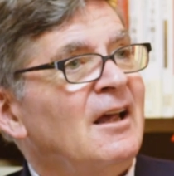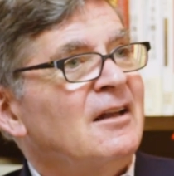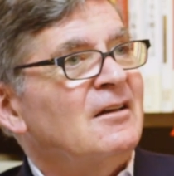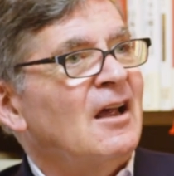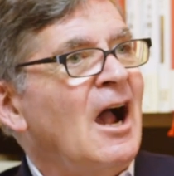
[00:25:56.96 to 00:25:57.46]

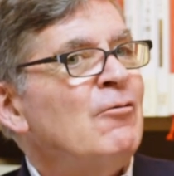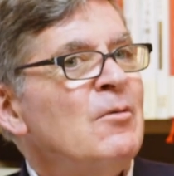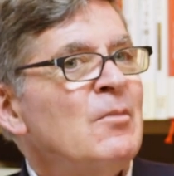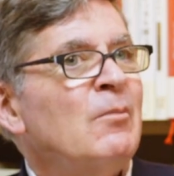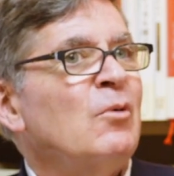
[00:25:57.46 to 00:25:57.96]
And I
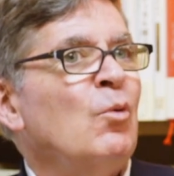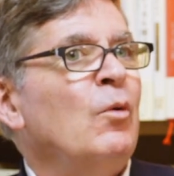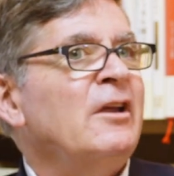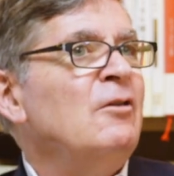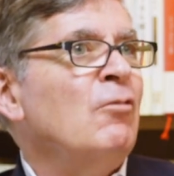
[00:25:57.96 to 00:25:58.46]

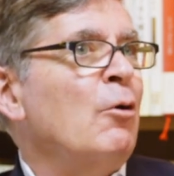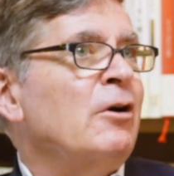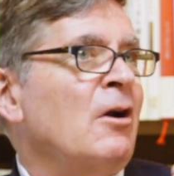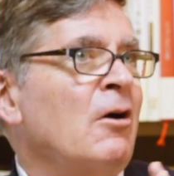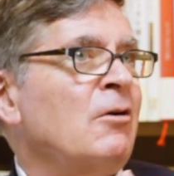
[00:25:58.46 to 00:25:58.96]
remember he
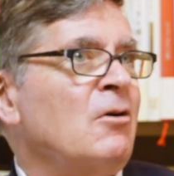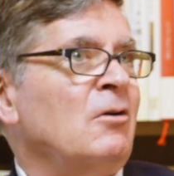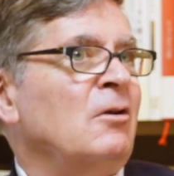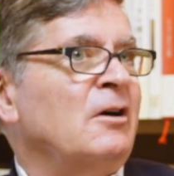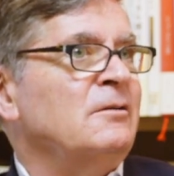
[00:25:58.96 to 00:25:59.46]
wrote an
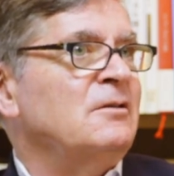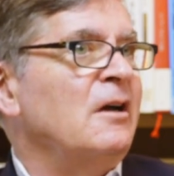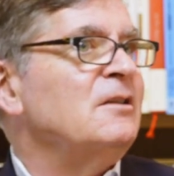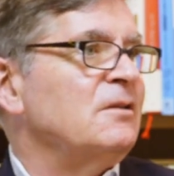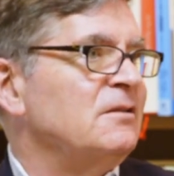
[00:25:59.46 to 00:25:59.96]
article
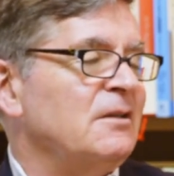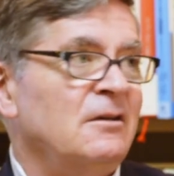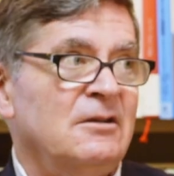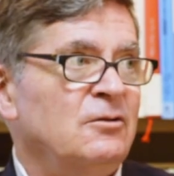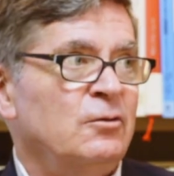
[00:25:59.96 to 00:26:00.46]
on
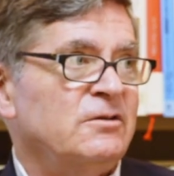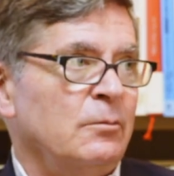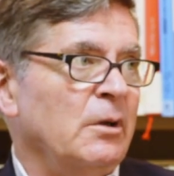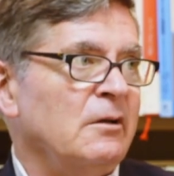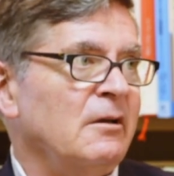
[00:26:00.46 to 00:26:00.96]
deixis and
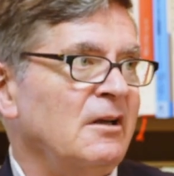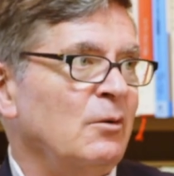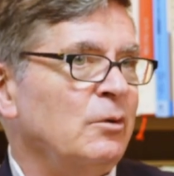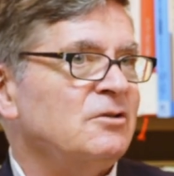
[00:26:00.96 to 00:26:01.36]
deducibility,